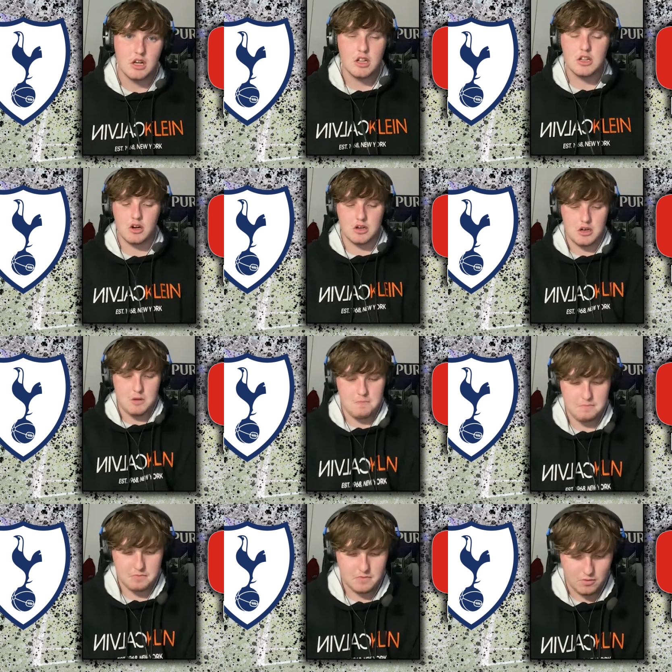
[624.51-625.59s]
Look,
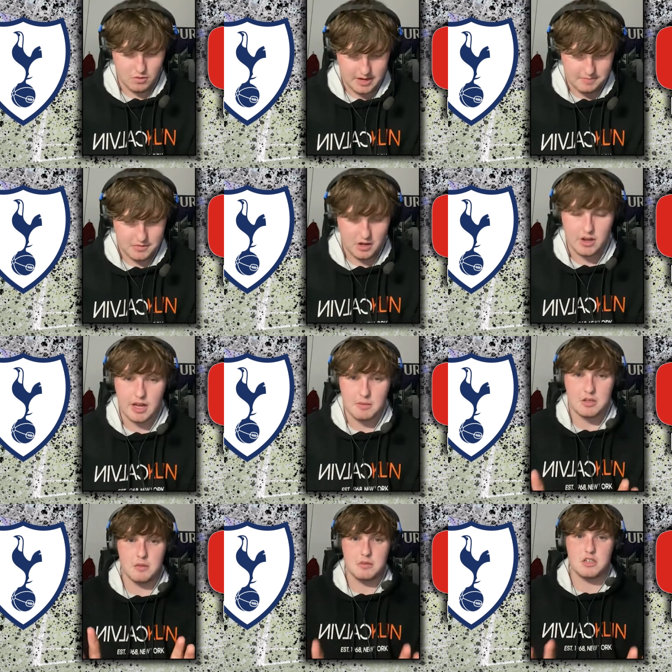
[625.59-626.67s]
right, okay, I'm
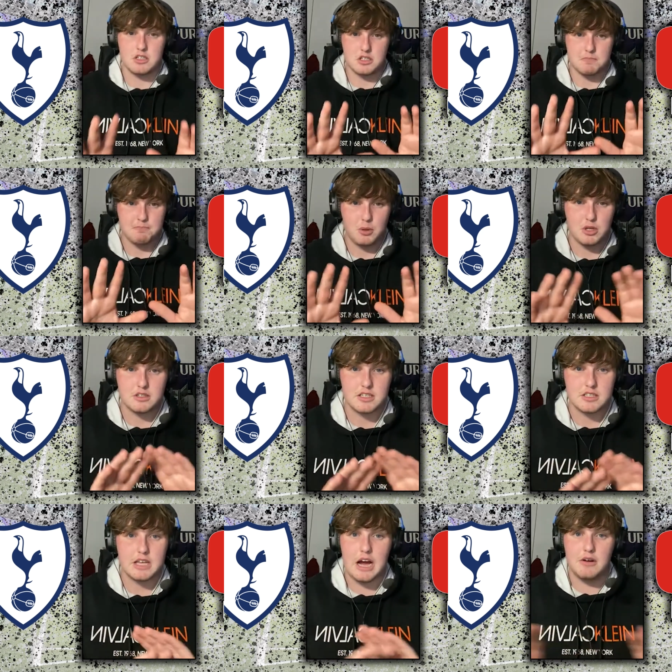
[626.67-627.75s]
going to just put
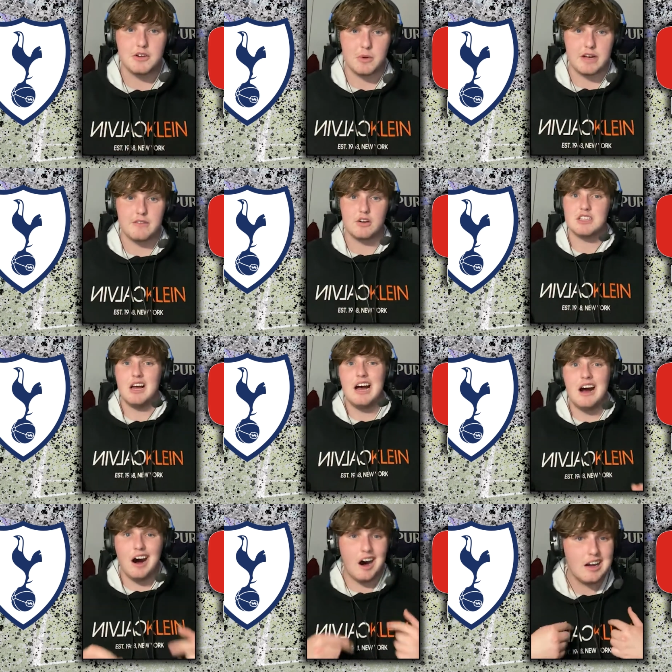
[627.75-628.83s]
this out of the way first.
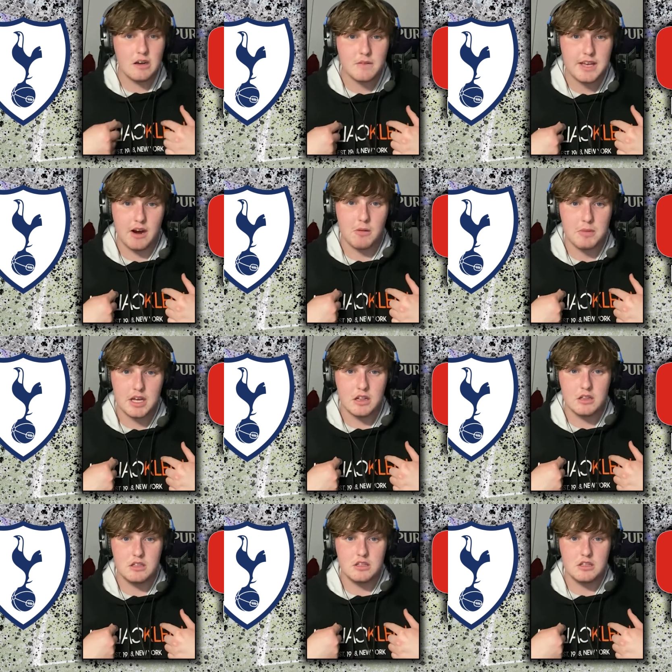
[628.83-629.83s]
I love Gareth Bale.